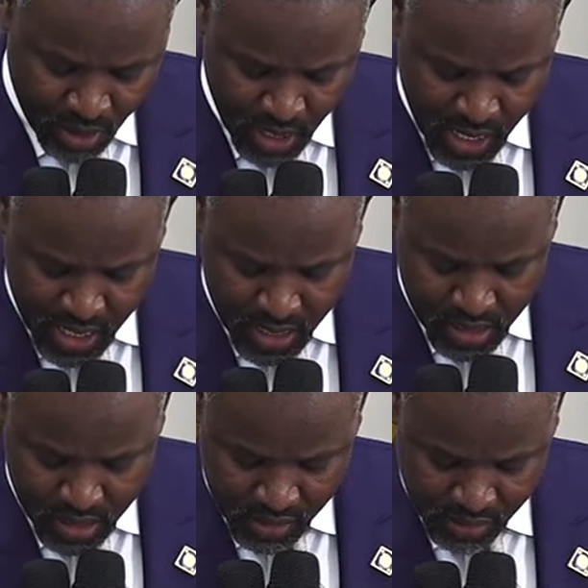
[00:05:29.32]

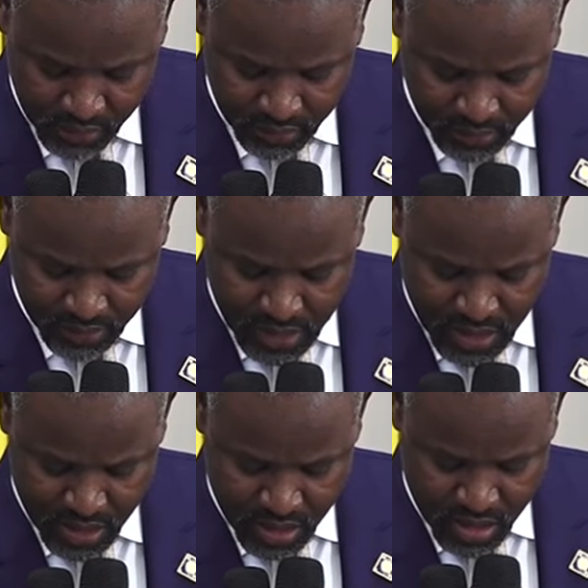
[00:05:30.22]
Uh,
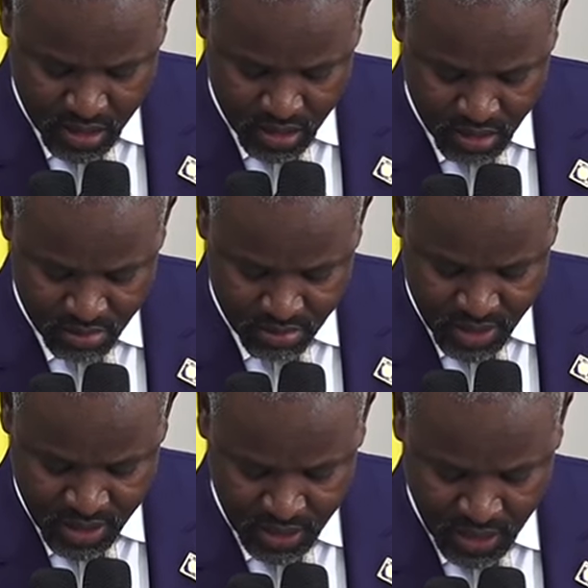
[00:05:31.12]
uh,
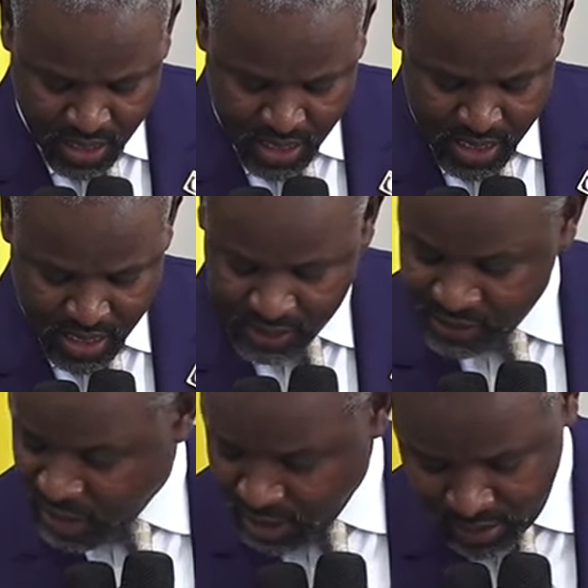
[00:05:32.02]

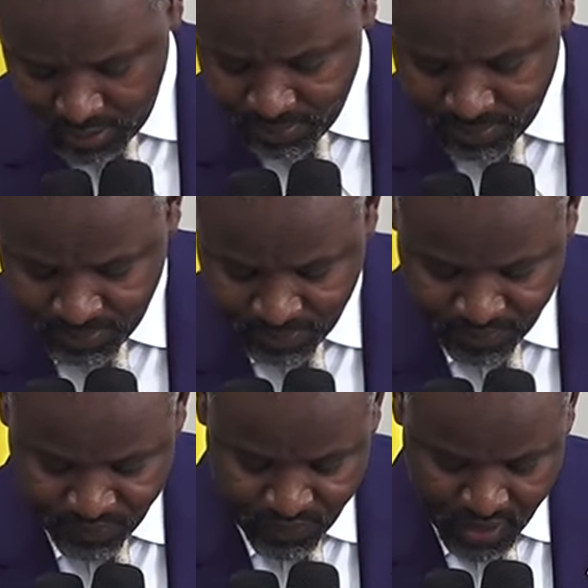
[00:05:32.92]
Mr. Zhang,
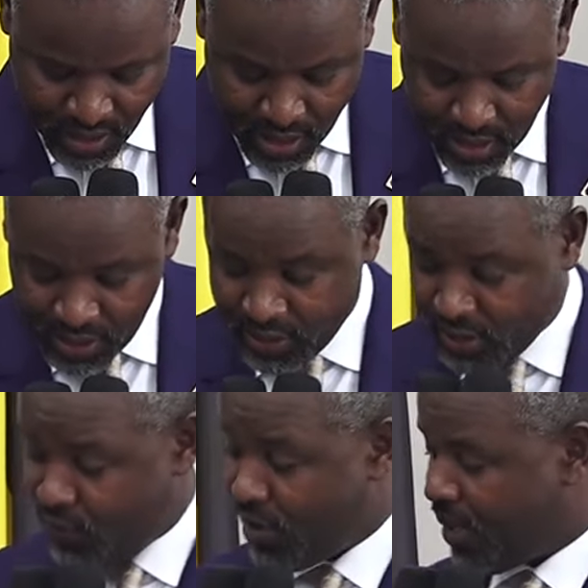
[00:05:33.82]
I'll
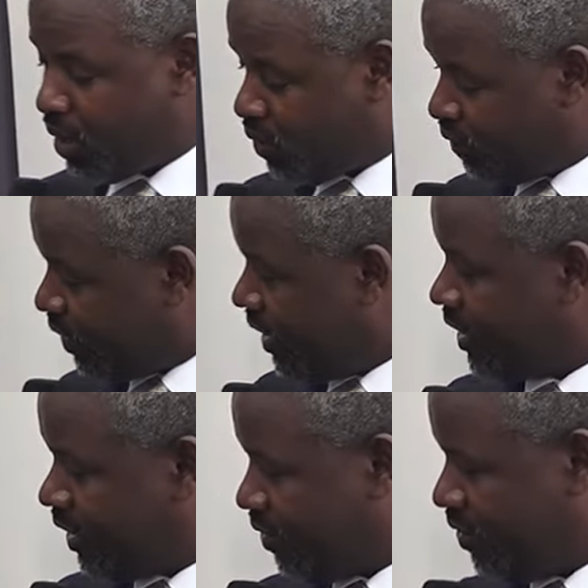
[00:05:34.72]
give you a microphone
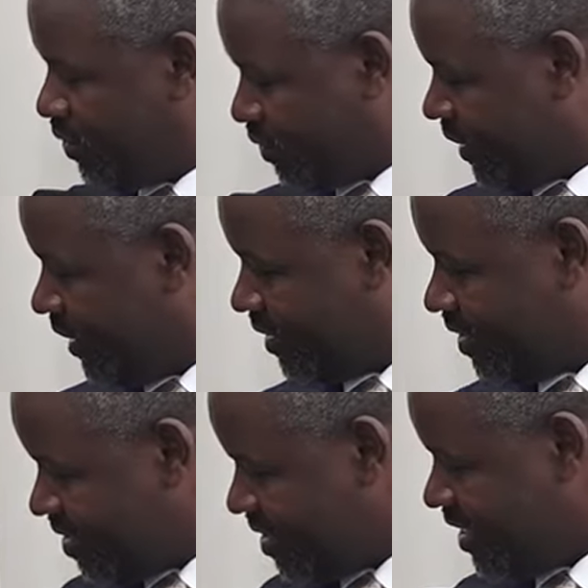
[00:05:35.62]
later on you bring
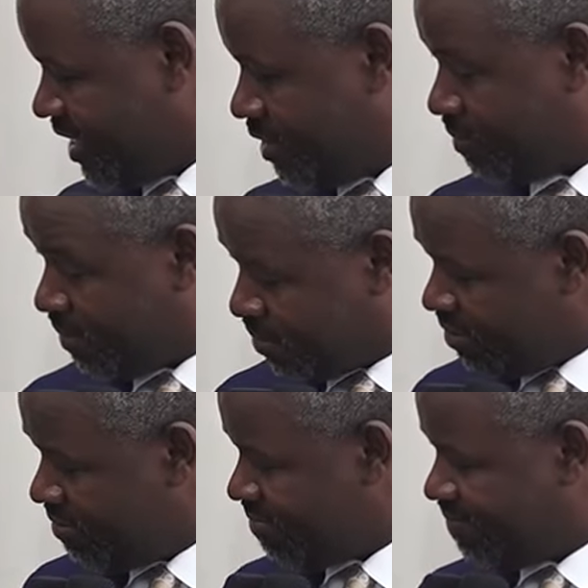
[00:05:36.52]
this
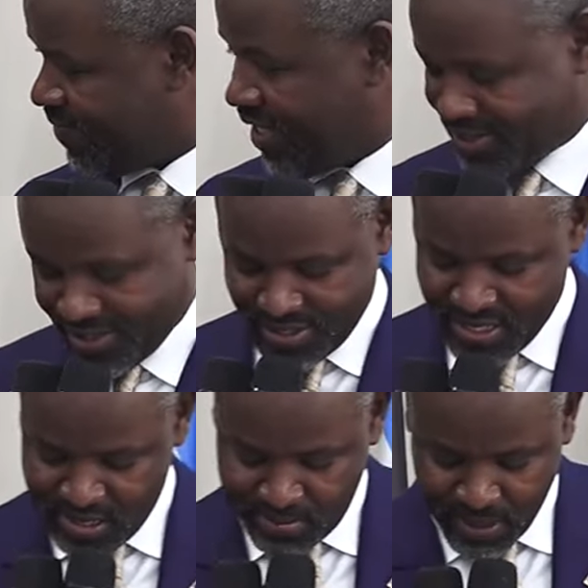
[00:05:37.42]
oh. Yes.
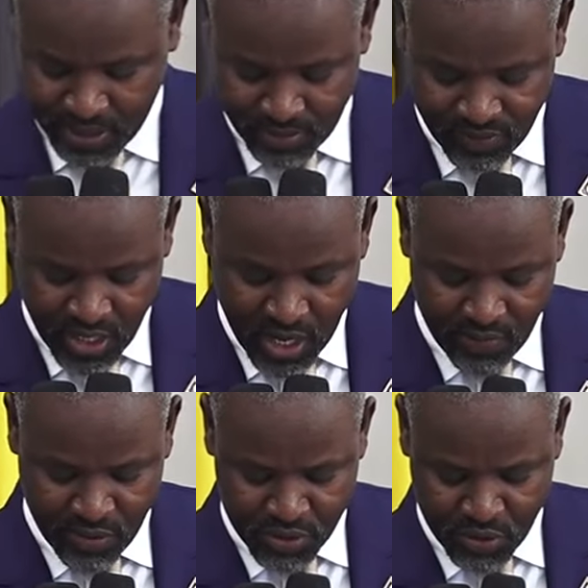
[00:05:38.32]
But they
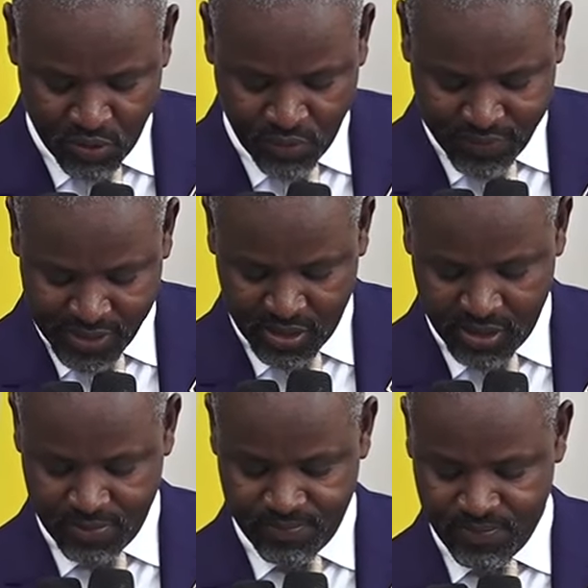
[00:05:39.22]
have also
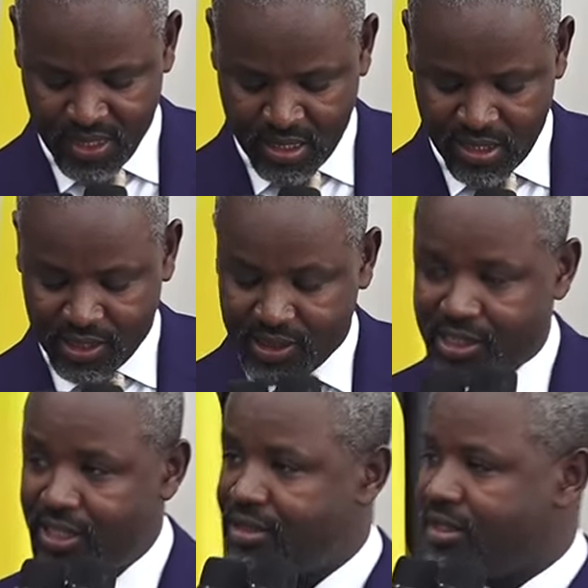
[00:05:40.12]
requested that
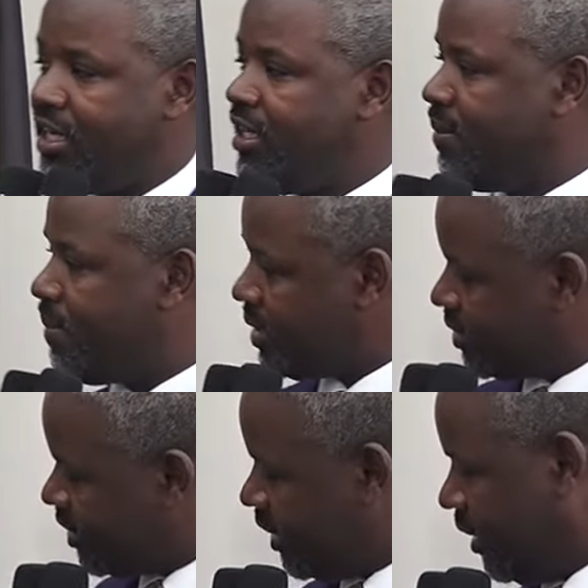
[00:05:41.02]
since
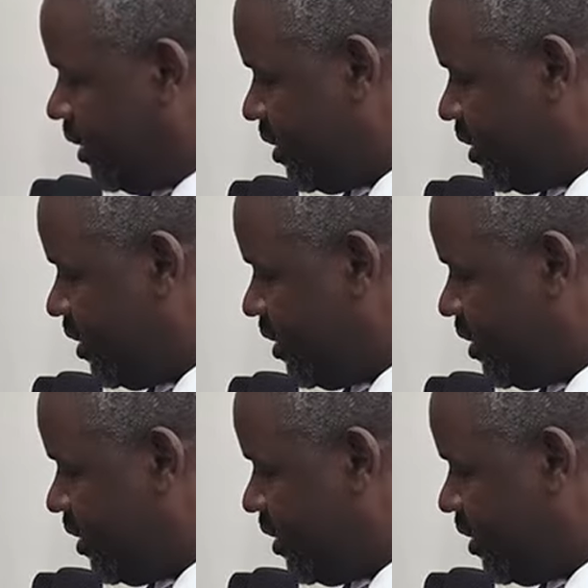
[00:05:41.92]
90%